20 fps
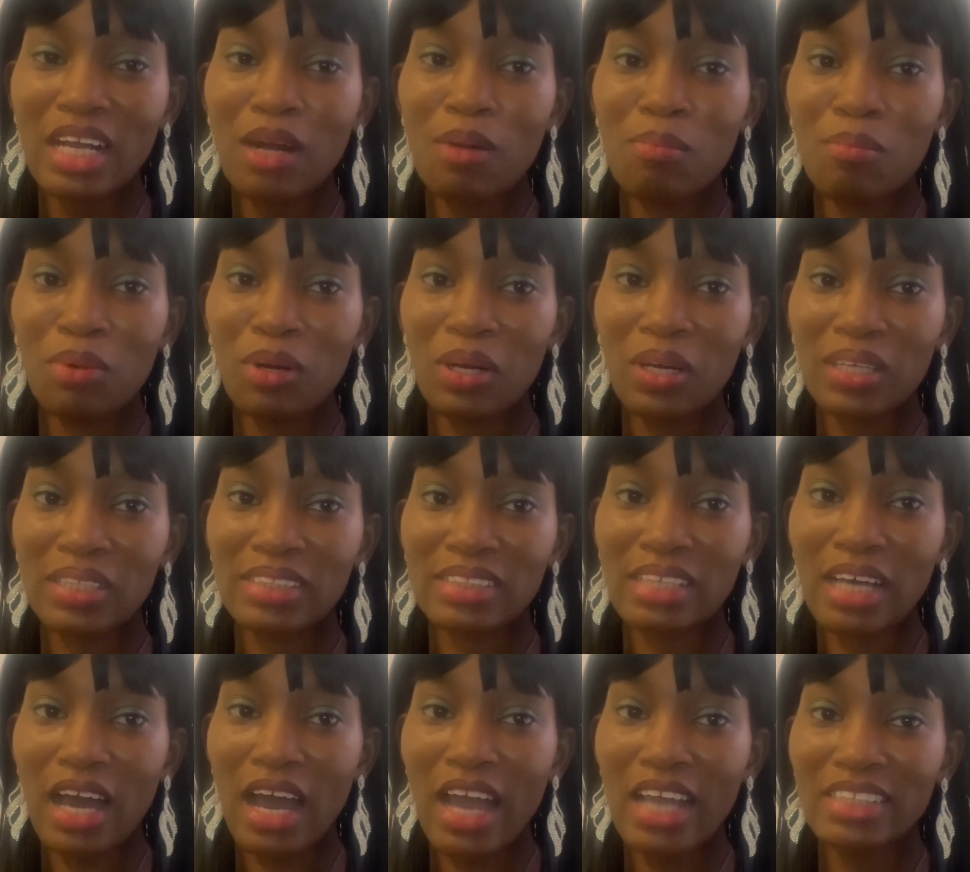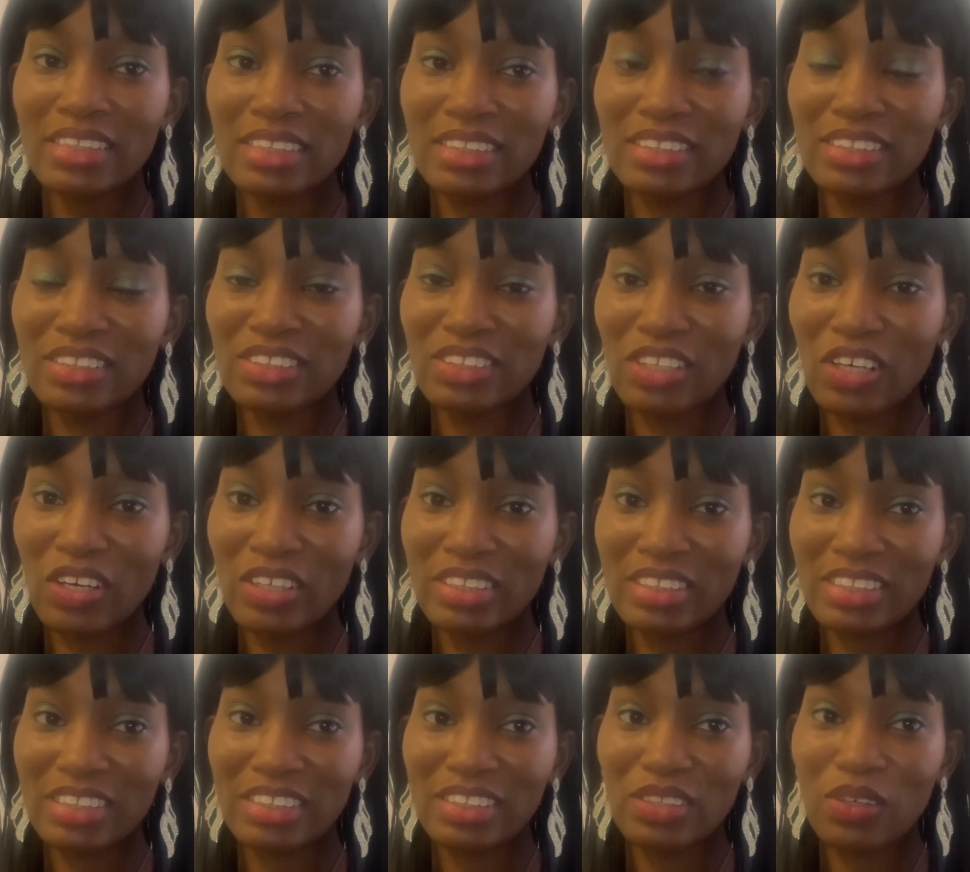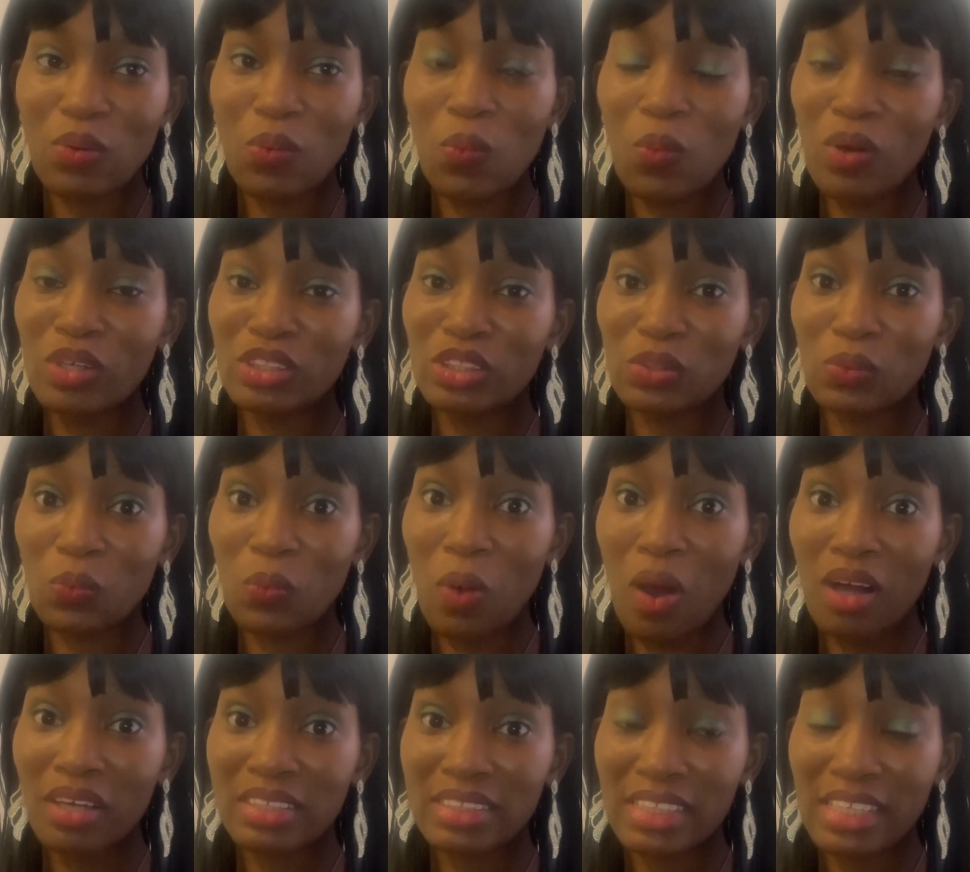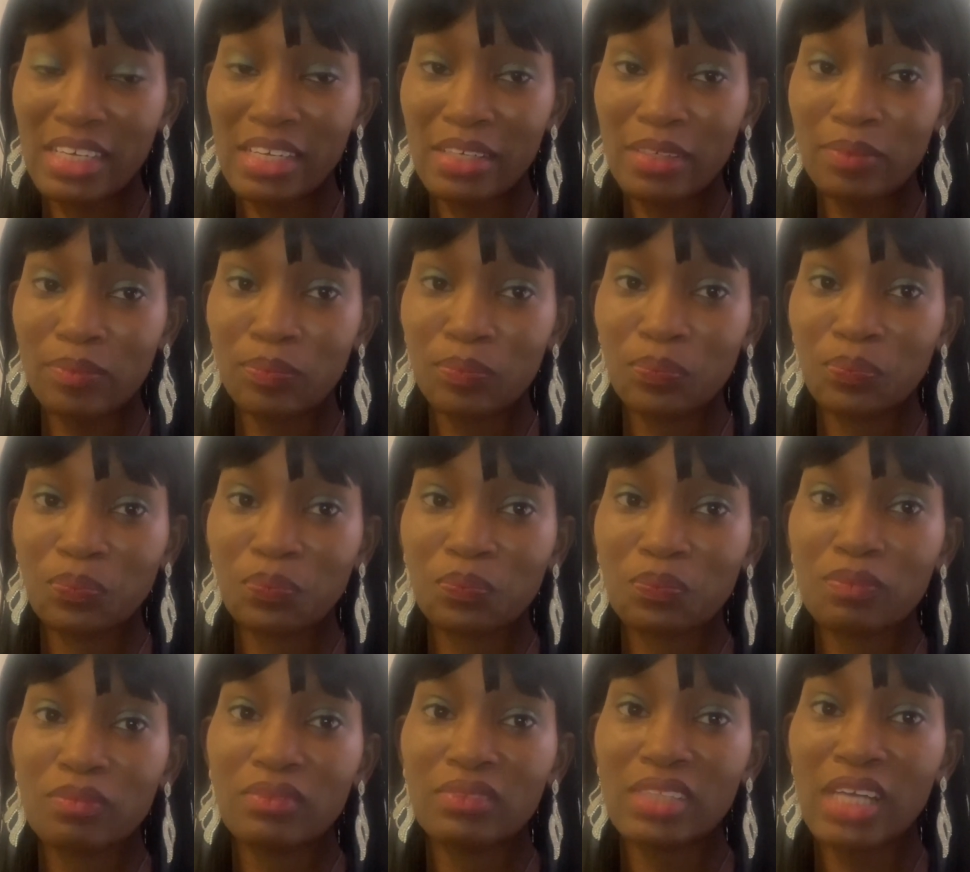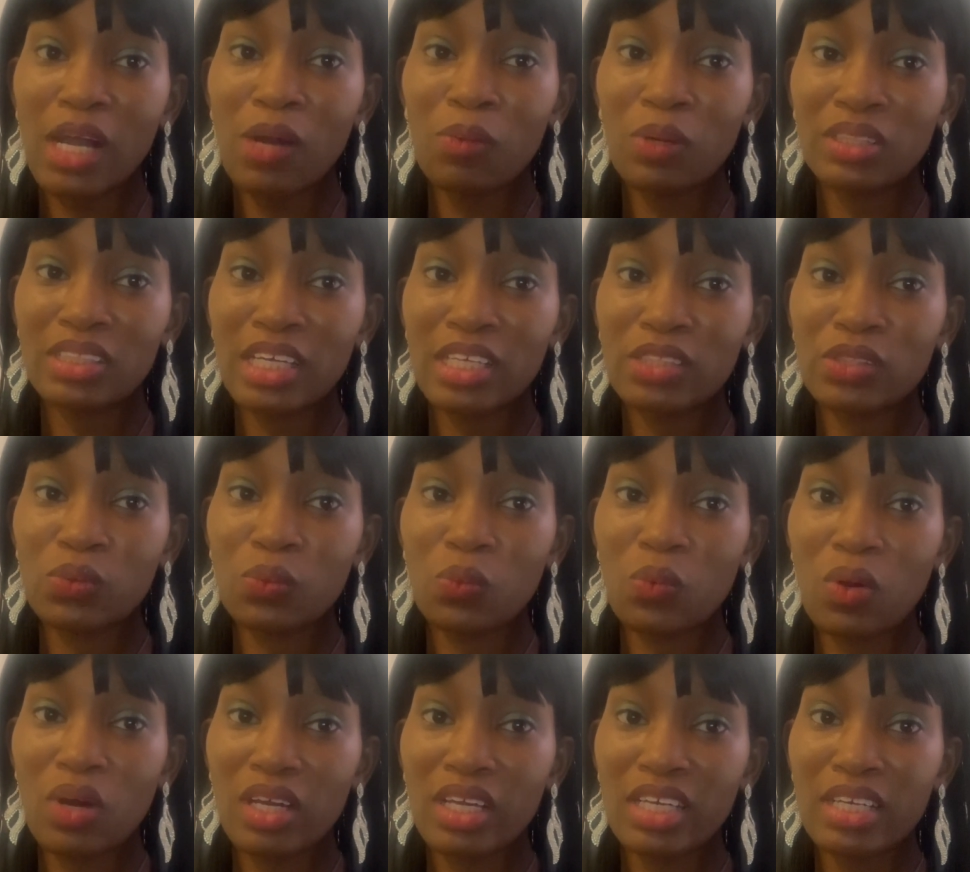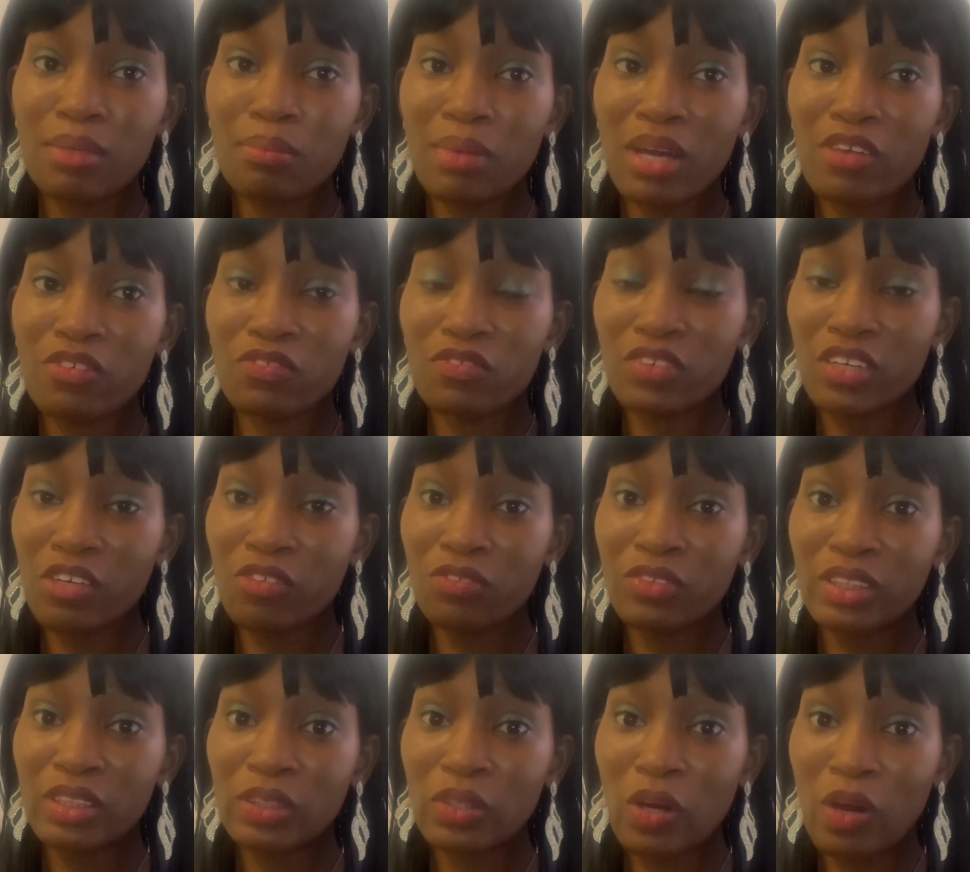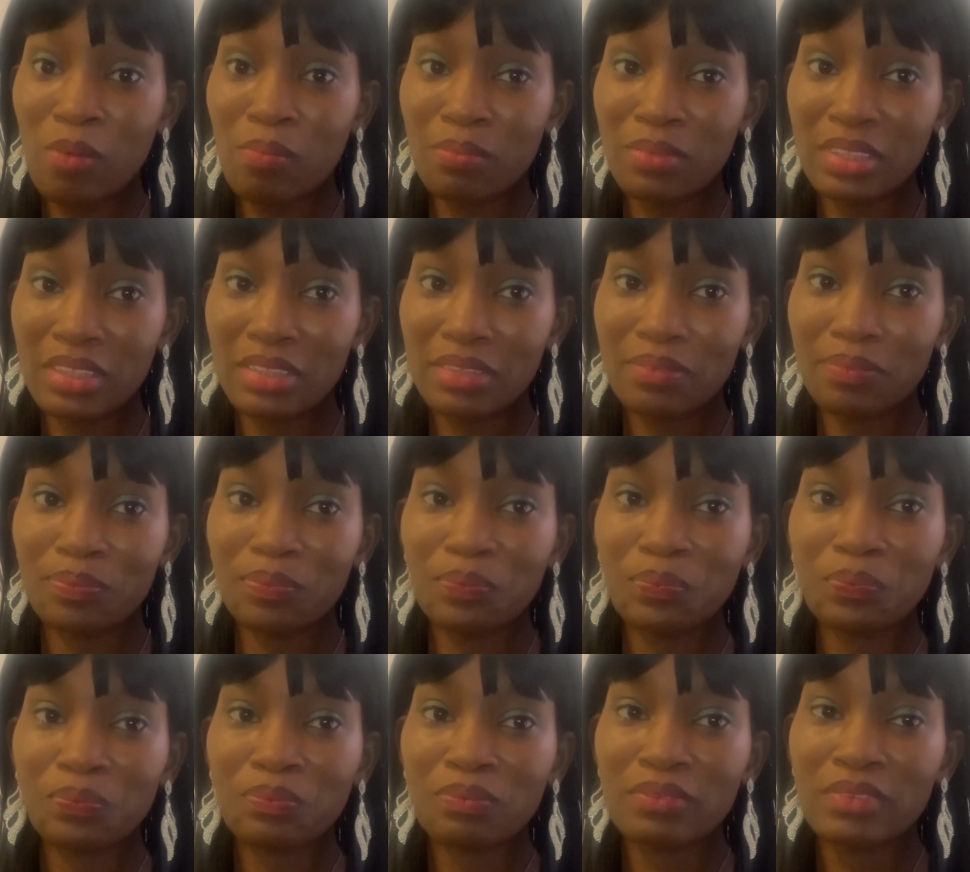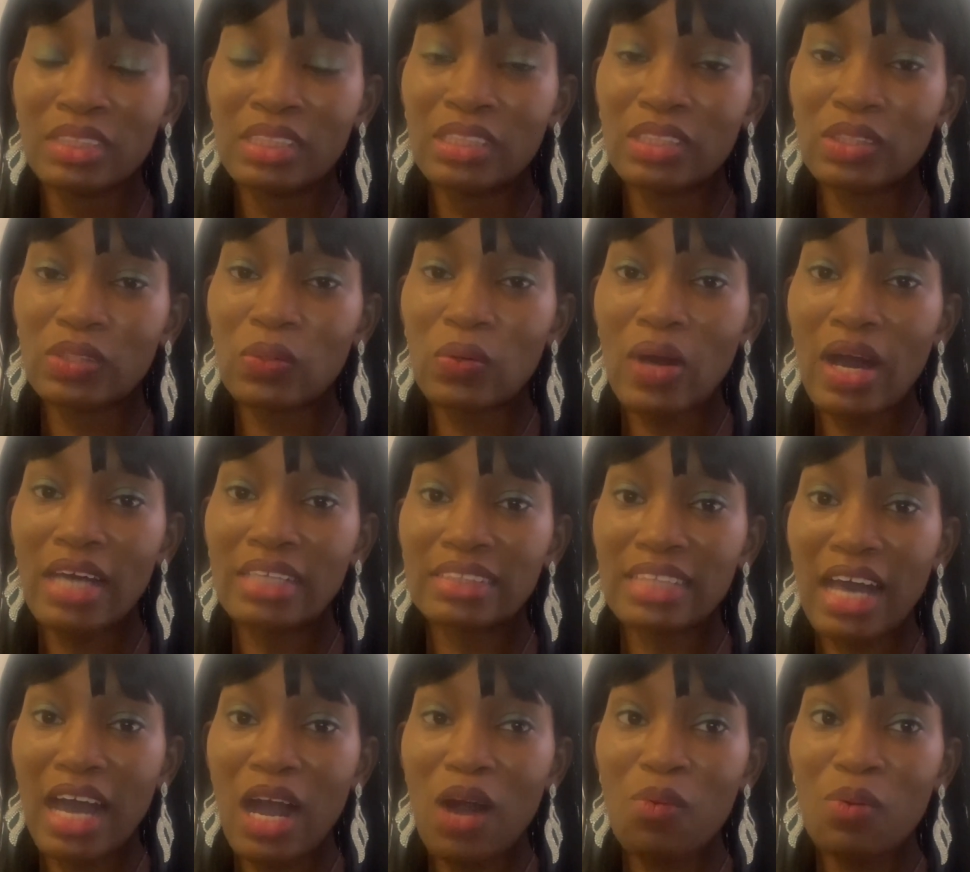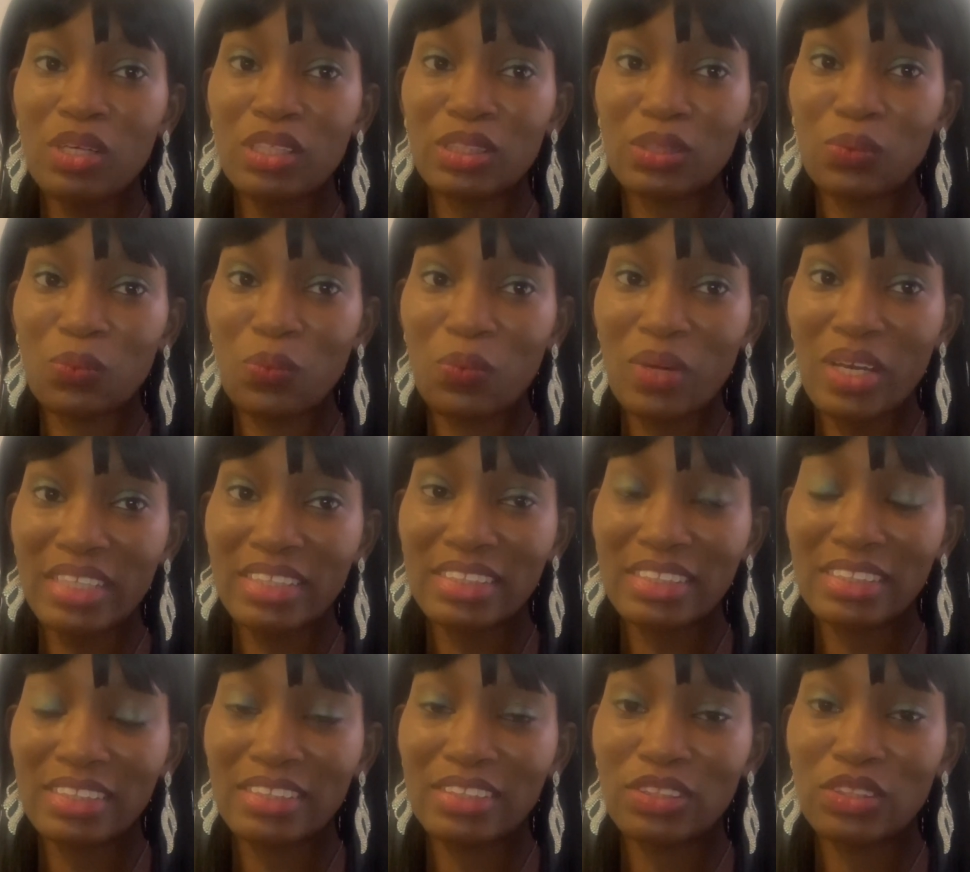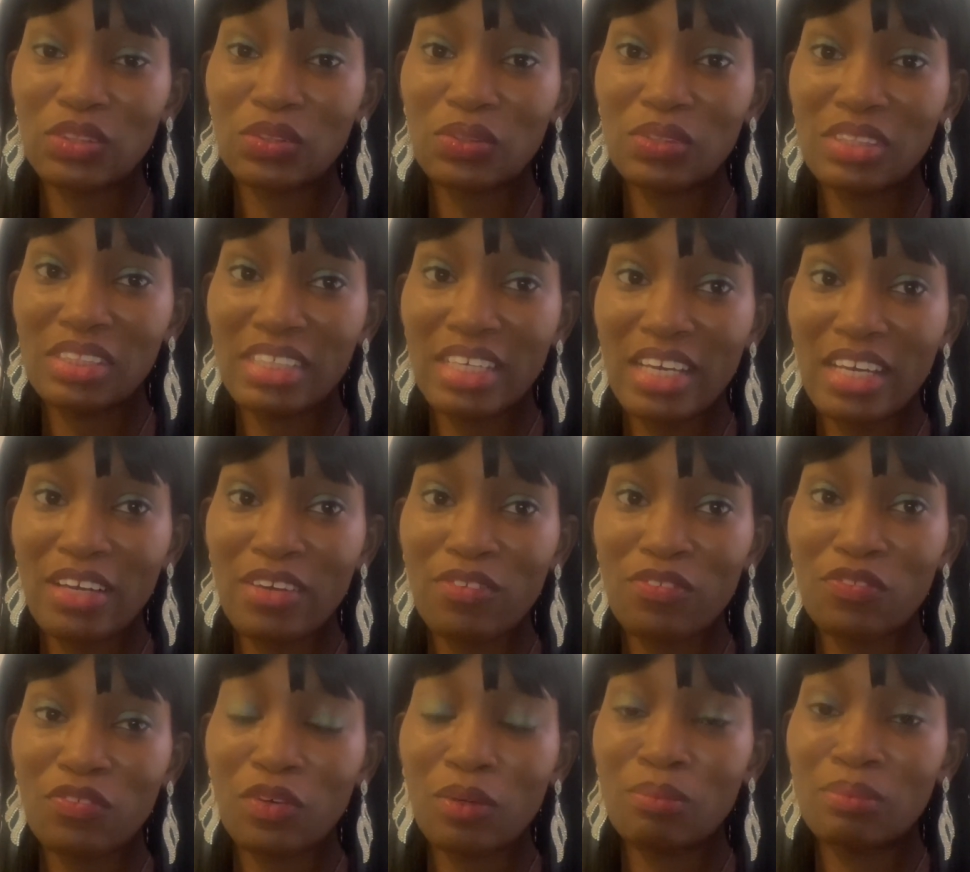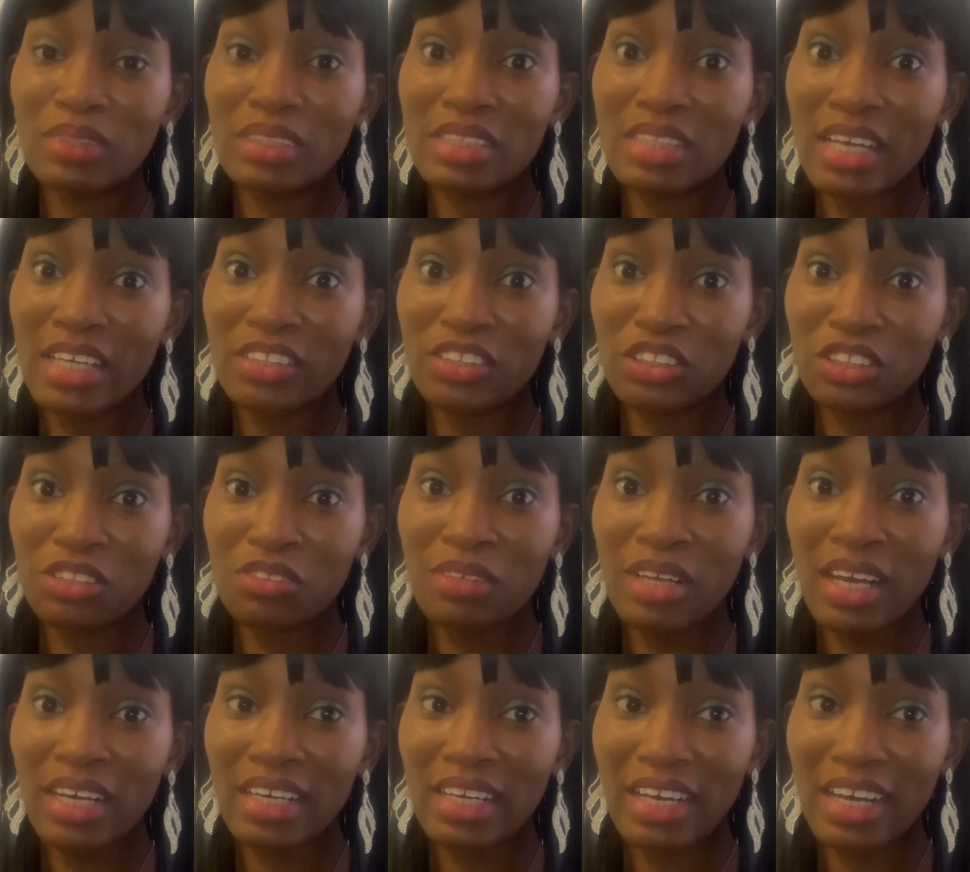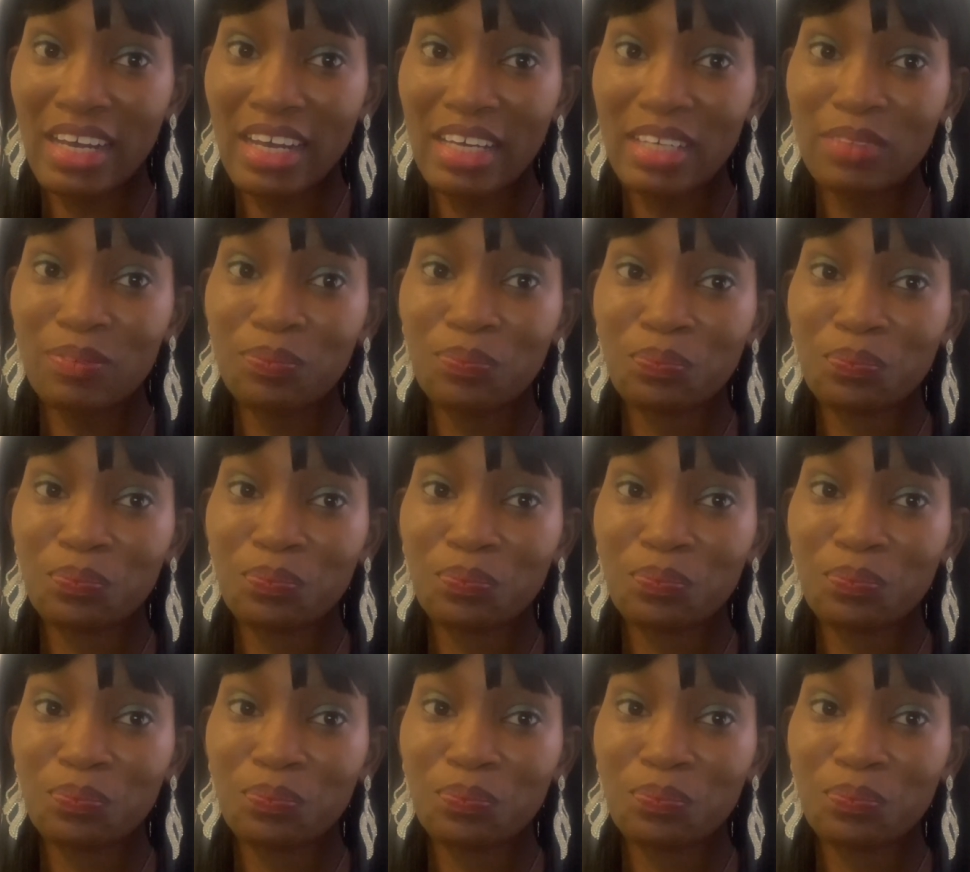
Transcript: but I did not want to work there. I wanted to work in my favorite company. So as I was waiting to hear from the Nigerian guy,